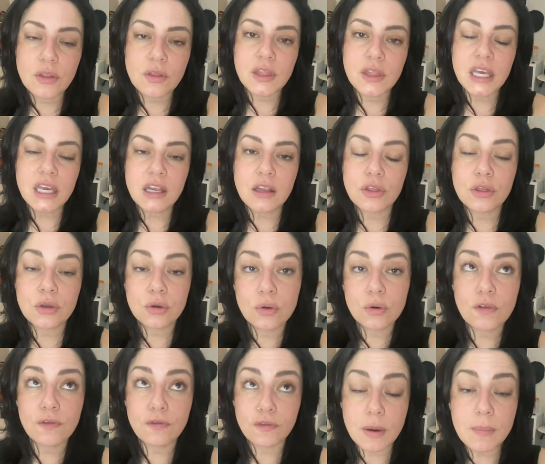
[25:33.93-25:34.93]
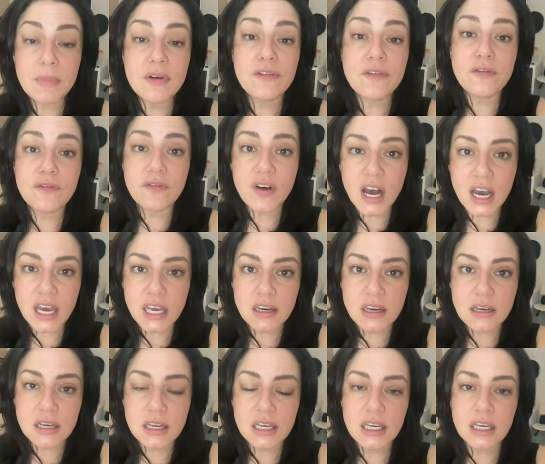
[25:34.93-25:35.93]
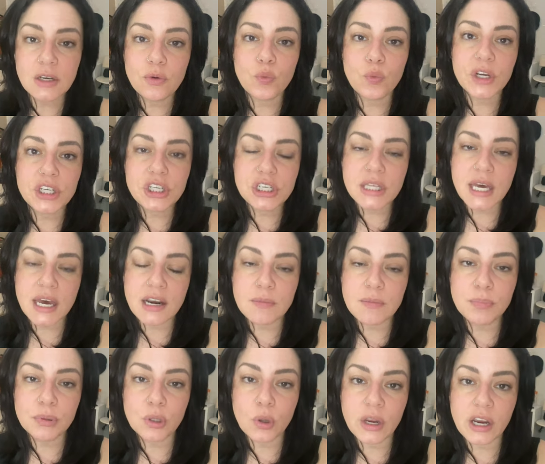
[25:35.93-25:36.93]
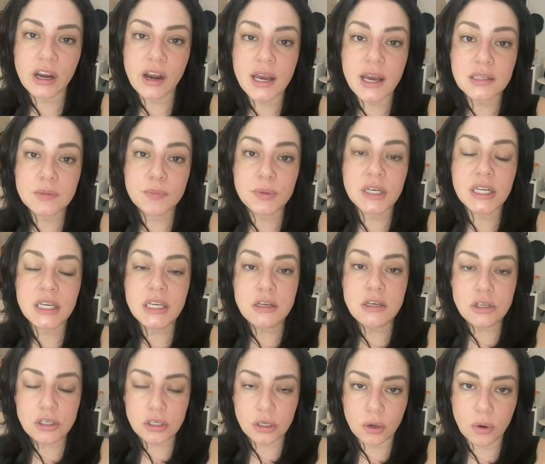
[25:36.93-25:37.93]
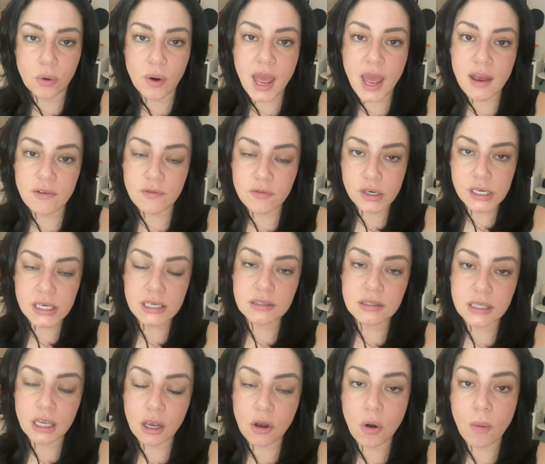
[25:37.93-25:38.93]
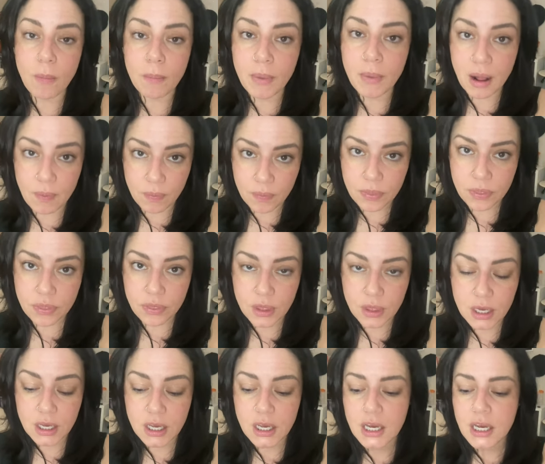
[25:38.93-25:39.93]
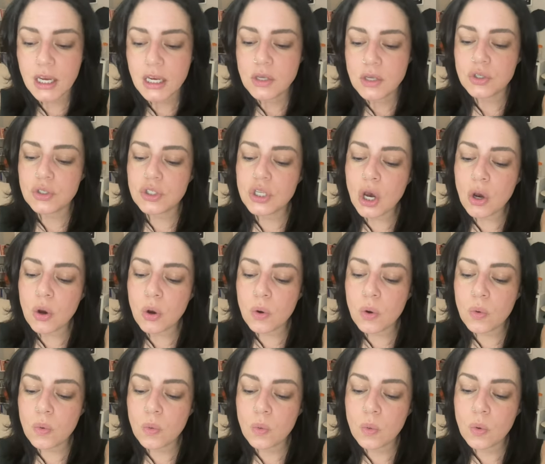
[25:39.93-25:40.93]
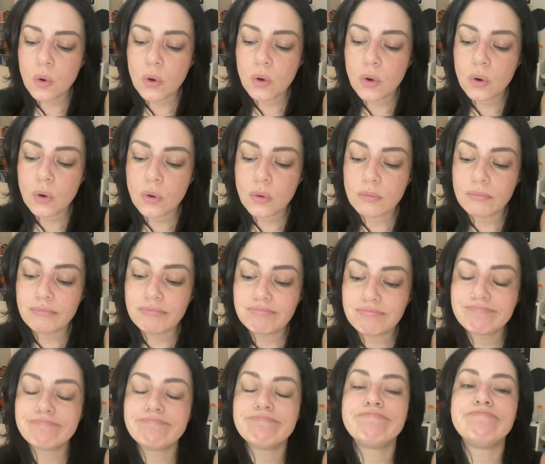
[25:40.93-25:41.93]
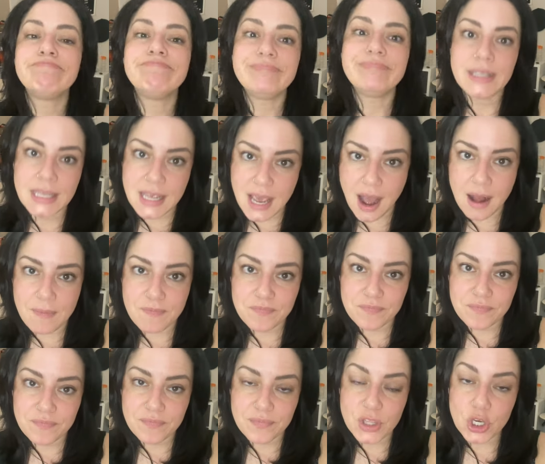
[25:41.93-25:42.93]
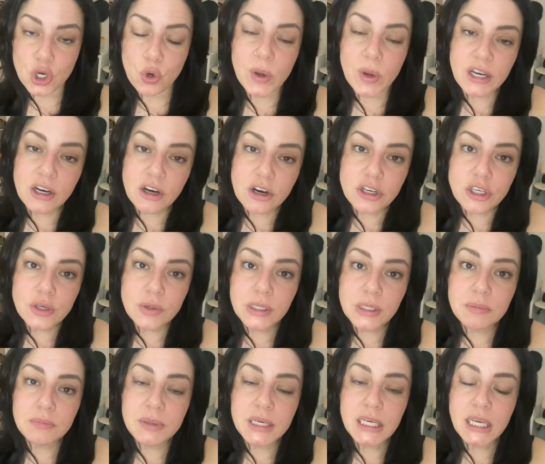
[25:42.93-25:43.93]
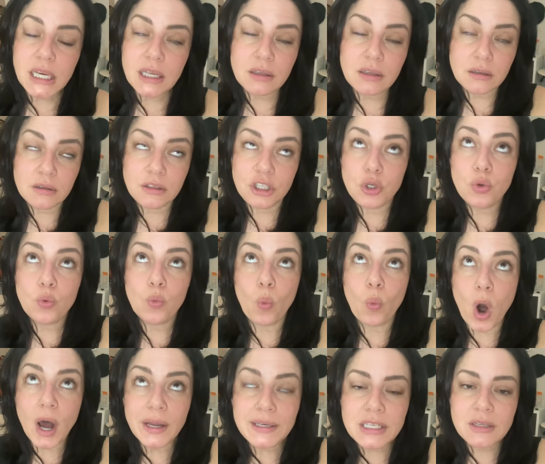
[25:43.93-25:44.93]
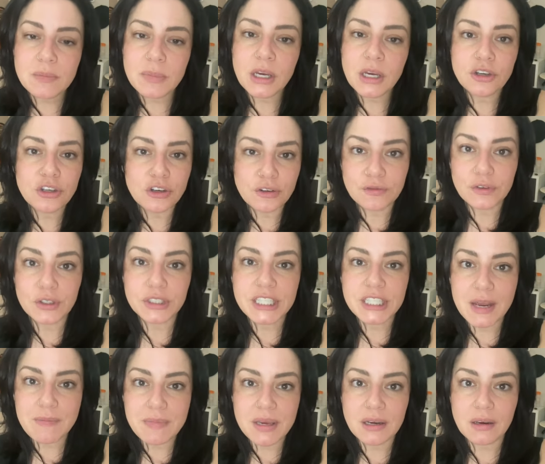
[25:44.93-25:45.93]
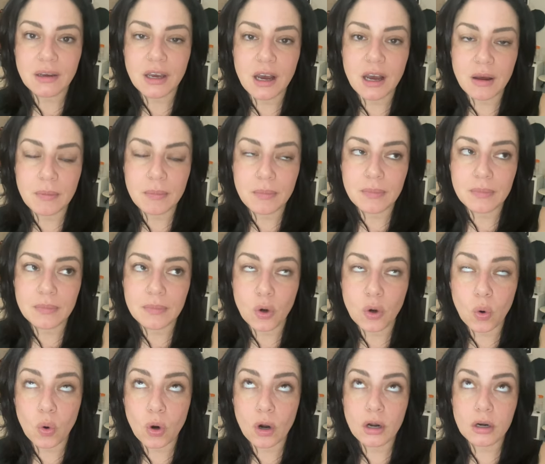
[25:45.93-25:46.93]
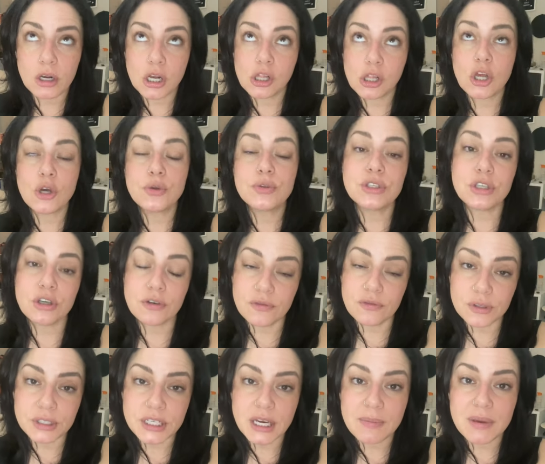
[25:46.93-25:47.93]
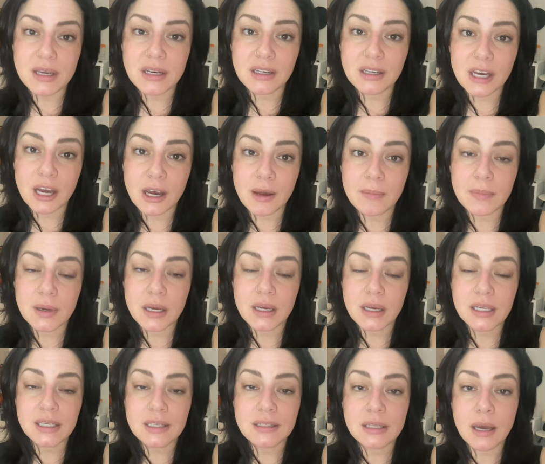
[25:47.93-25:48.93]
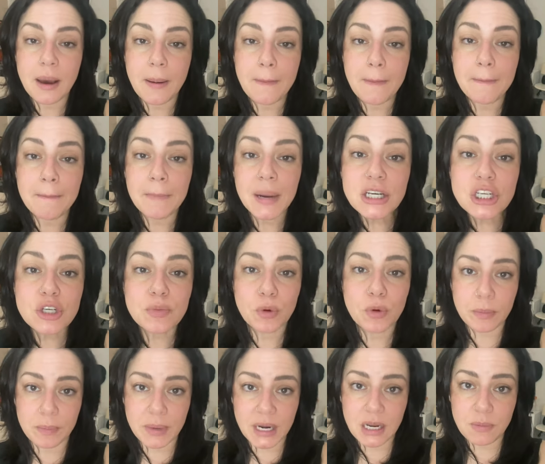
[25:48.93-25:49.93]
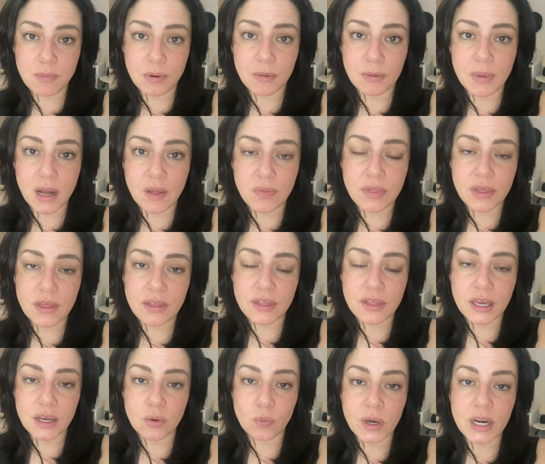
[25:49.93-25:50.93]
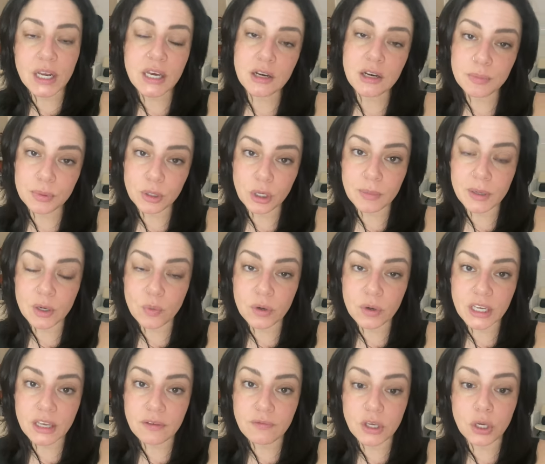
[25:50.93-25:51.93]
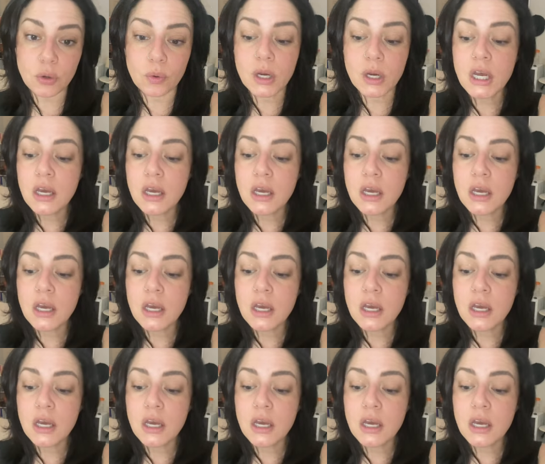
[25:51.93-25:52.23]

it through from a fund in which that employer has put into every single month. So yeah, the quicker you can be and you want to be on your full-time income or close to your full-time income is much more money per month than what unemployment will give you